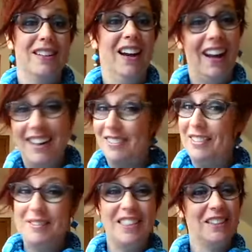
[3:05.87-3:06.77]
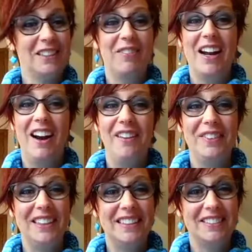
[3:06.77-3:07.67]
I come upstairs to my
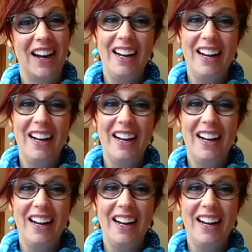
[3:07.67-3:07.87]
office, right?